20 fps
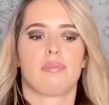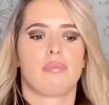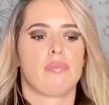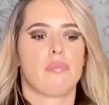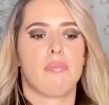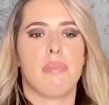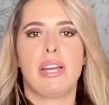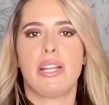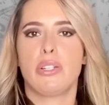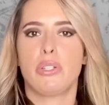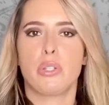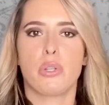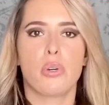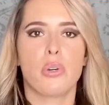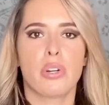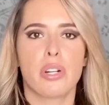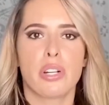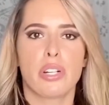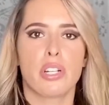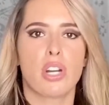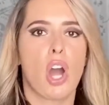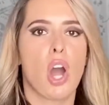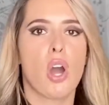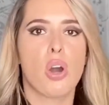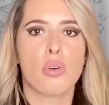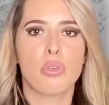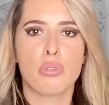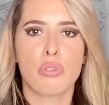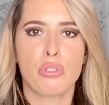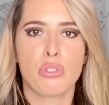mentor,
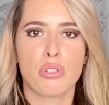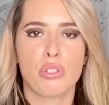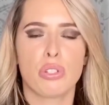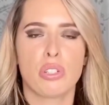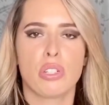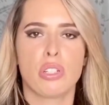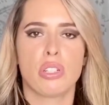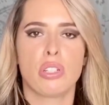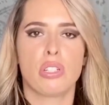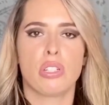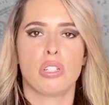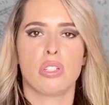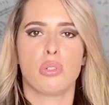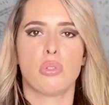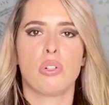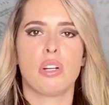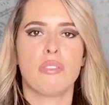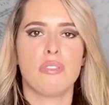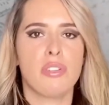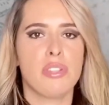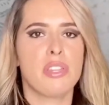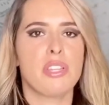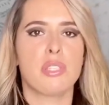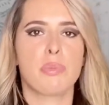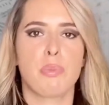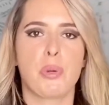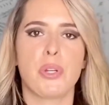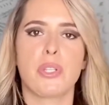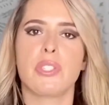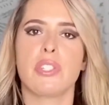coach, whoever this
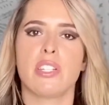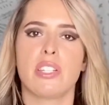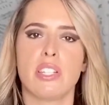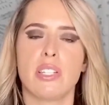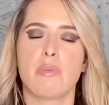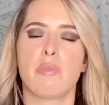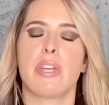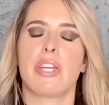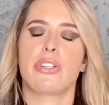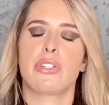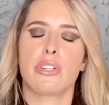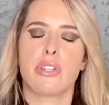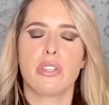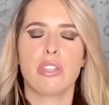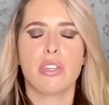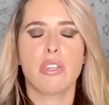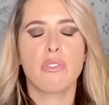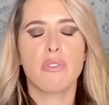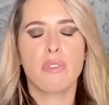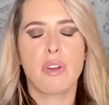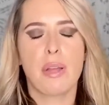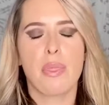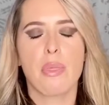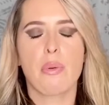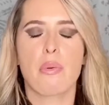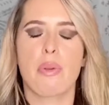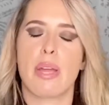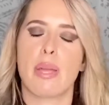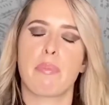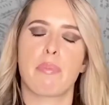person is, make sure that you find the
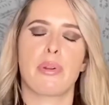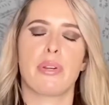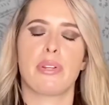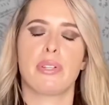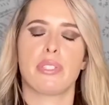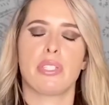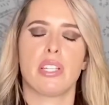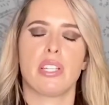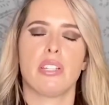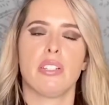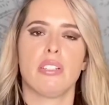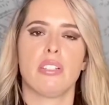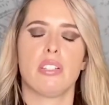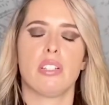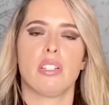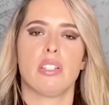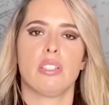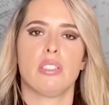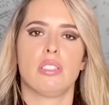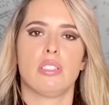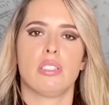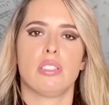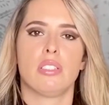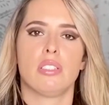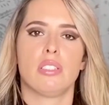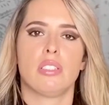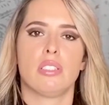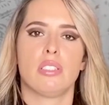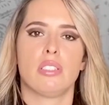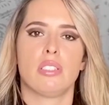right person.
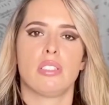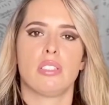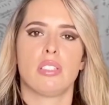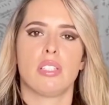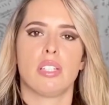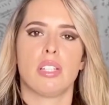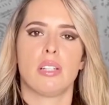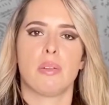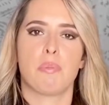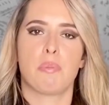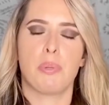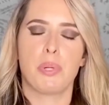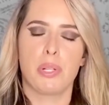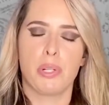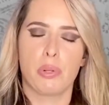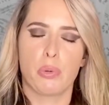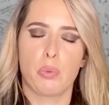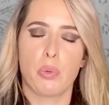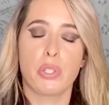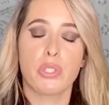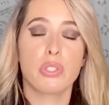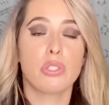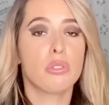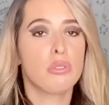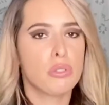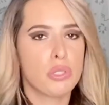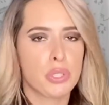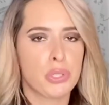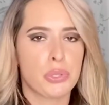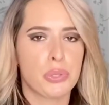But once you
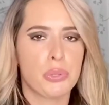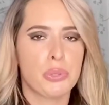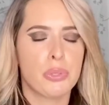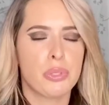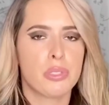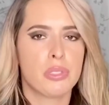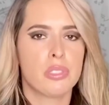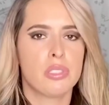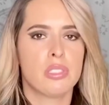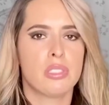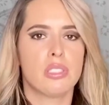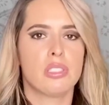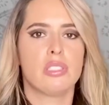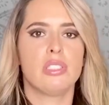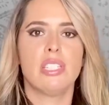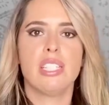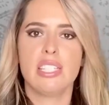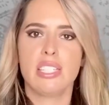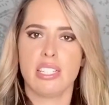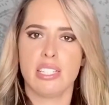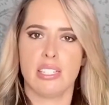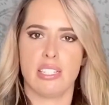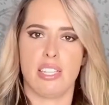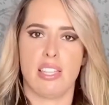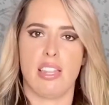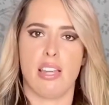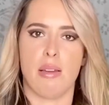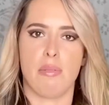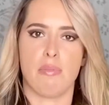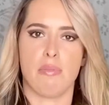do, listen to
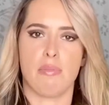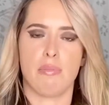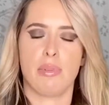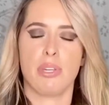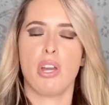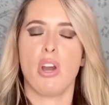them. Be